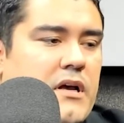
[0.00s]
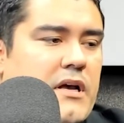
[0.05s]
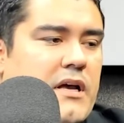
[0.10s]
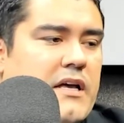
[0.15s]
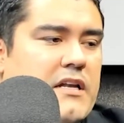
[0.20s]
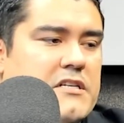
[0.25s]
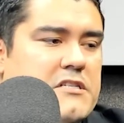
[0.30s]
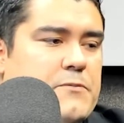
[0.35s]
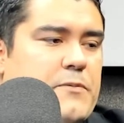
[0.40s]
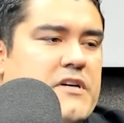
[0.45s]

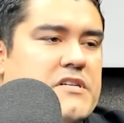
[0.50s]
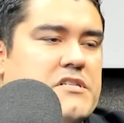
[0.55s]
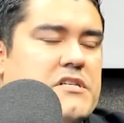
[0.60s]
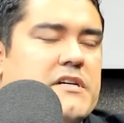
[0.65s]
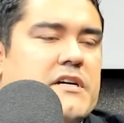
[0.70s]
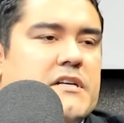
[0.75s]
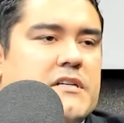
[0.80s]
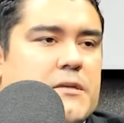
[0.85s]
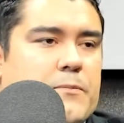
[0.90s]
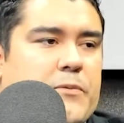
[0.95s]
And especially
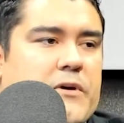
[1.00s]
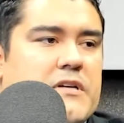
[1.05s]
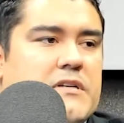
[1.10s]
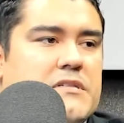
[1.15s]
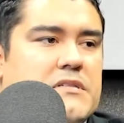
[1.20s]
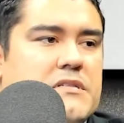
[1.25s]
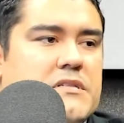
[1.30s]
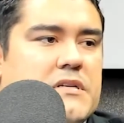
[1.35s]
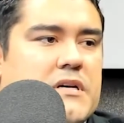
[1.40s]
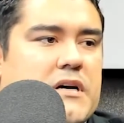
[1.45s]
it
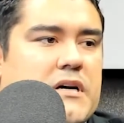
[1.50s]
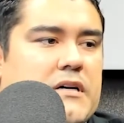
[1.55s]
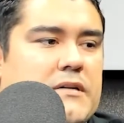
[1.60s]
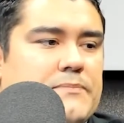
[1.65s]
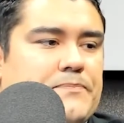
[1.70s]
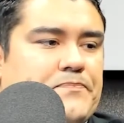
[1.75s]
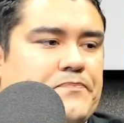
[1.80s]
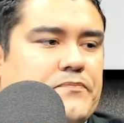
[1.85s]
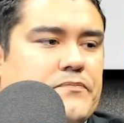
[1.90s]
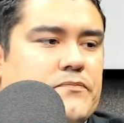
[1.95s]
depends
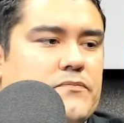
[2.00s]
on